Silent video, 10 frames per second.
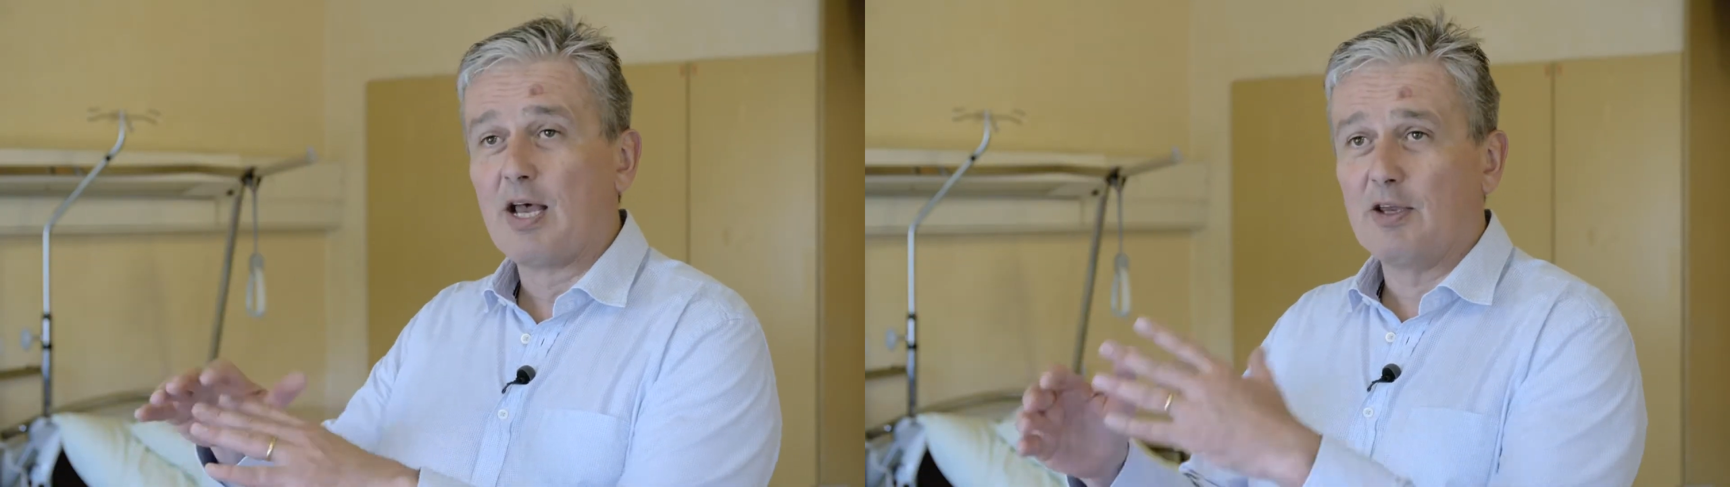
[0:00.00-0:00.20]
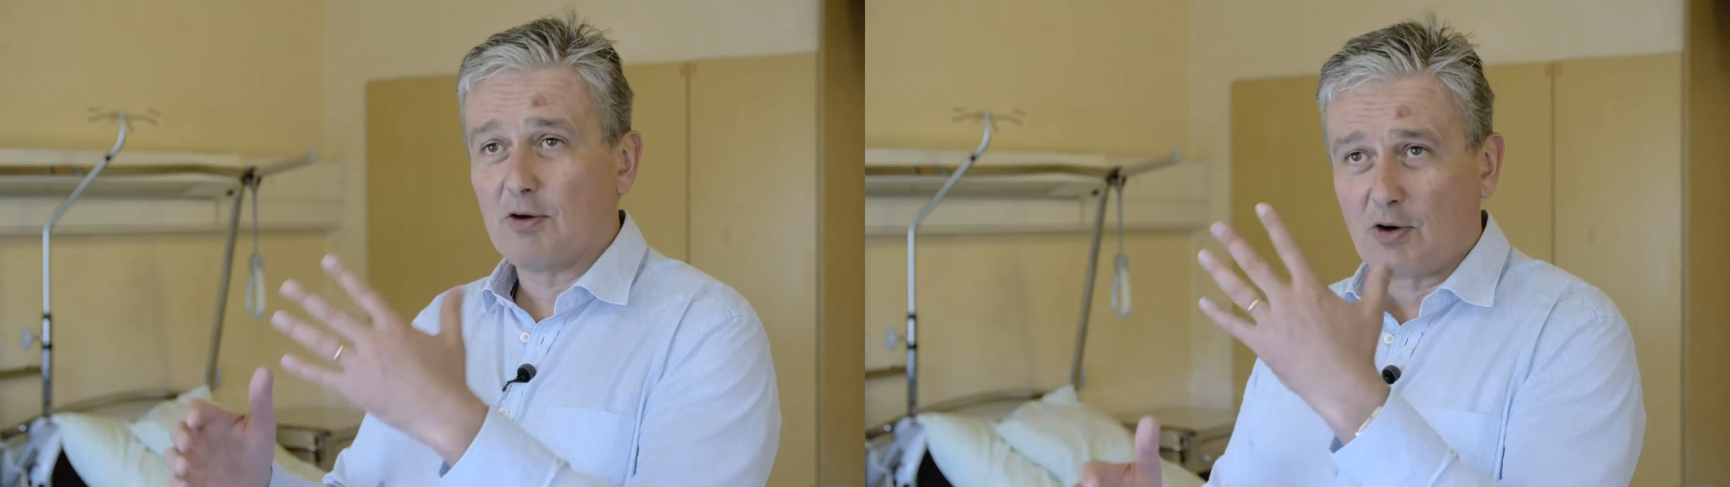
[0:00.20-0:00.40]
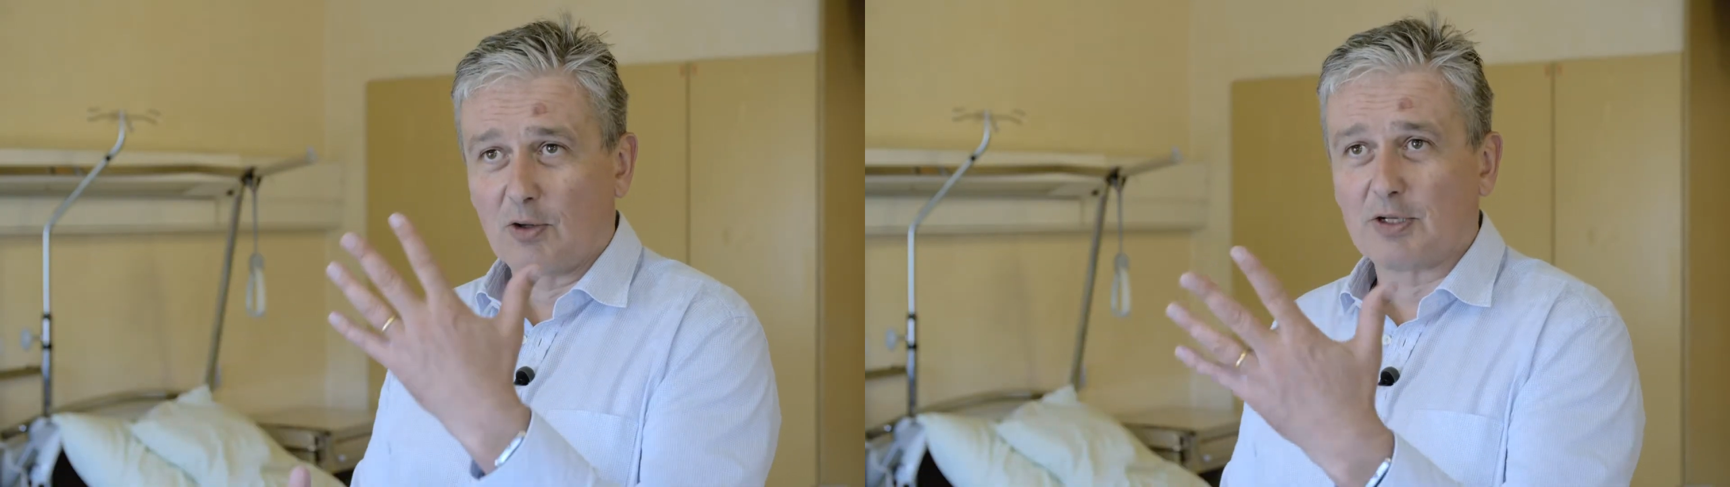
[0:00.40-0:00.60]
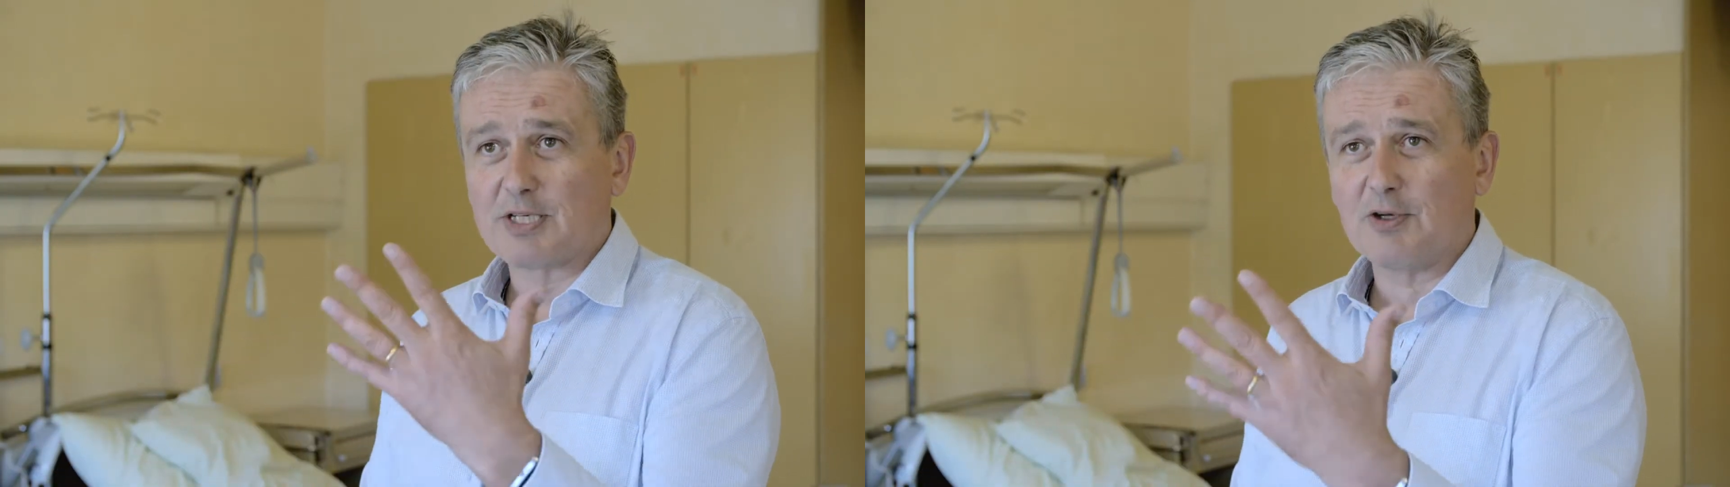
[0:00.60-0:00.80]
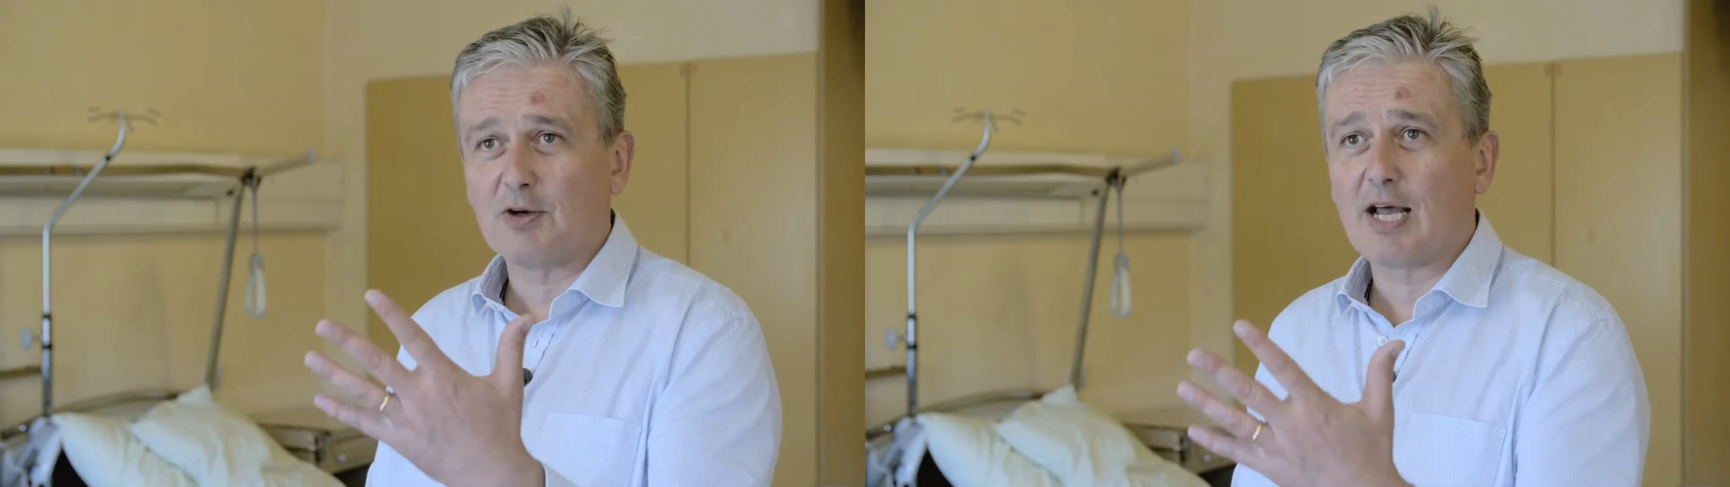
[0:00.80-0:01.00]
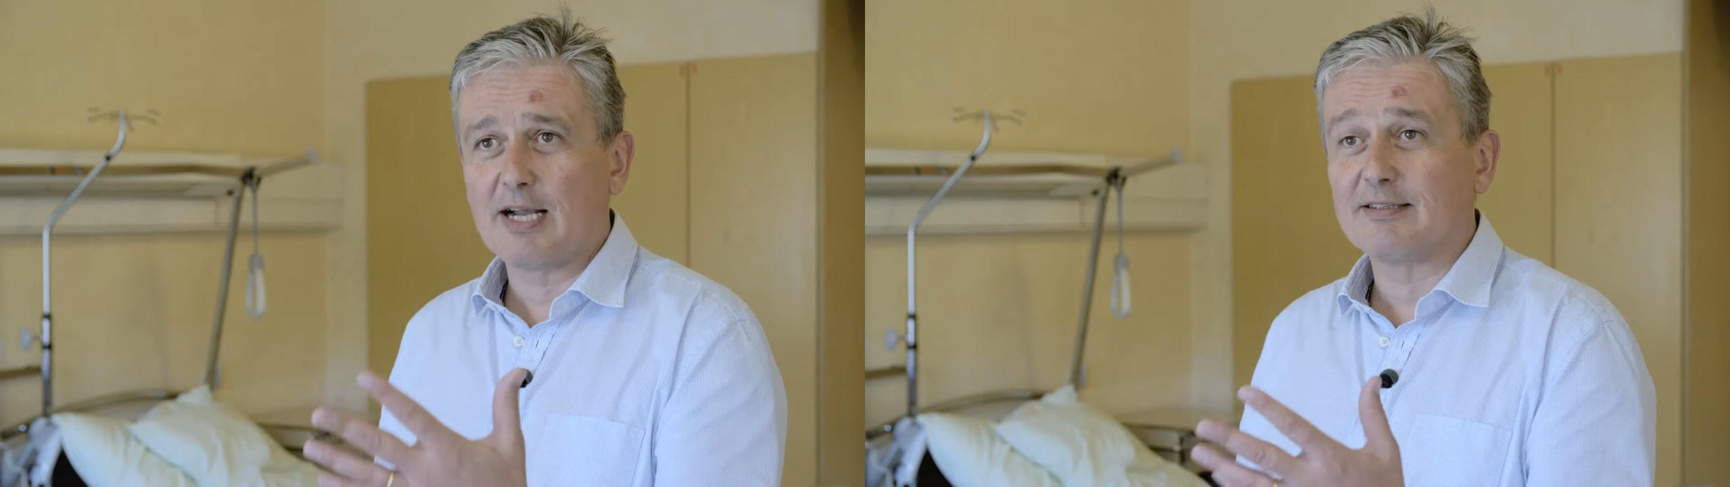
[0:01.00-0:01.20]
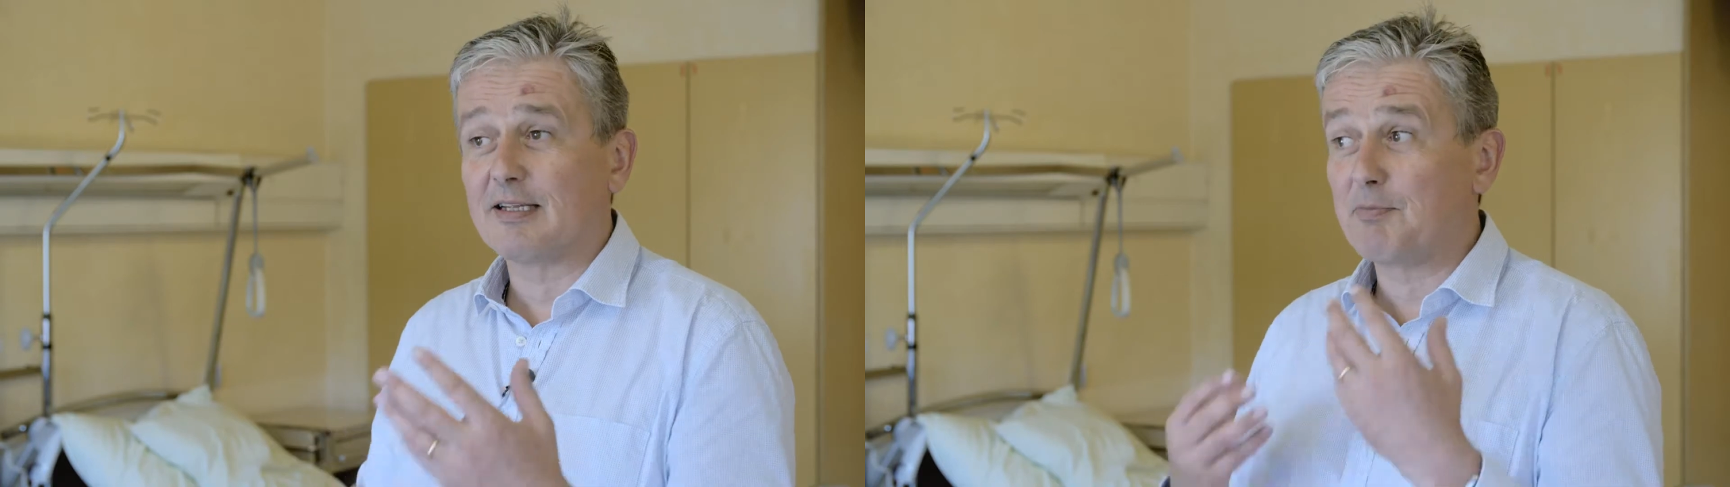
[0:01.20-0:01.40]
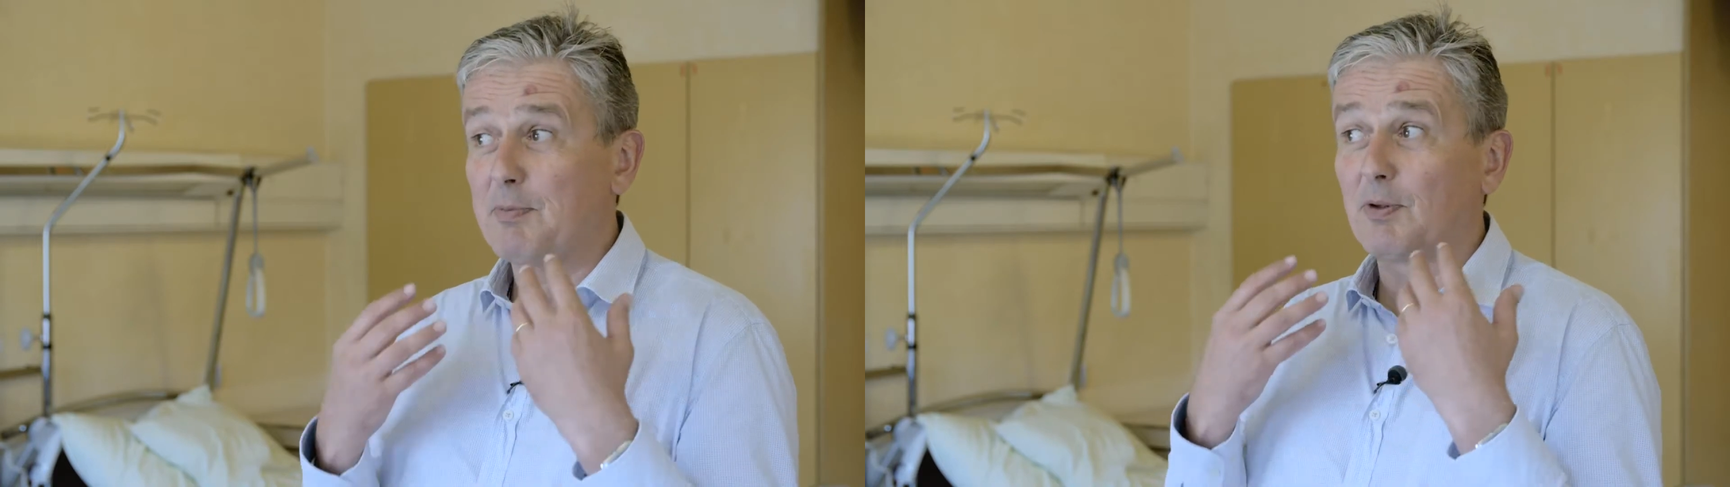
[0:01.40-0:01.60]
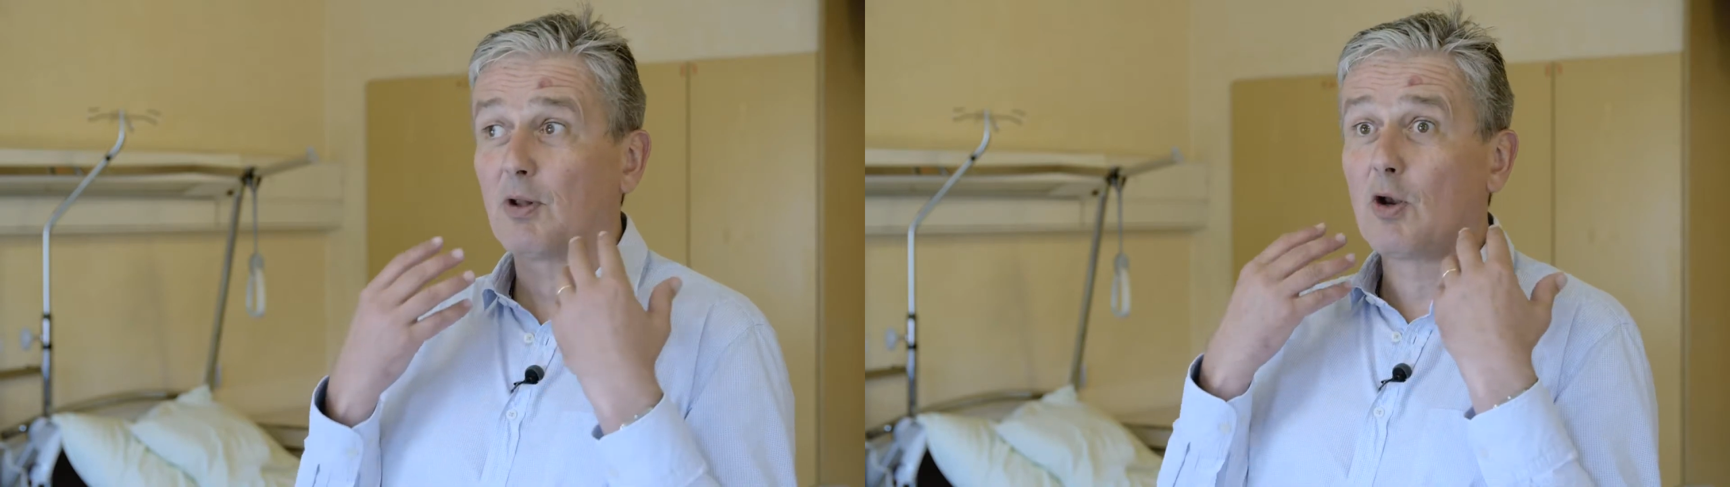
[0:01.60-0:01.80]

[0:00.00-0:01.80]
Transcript: your colors in your light that people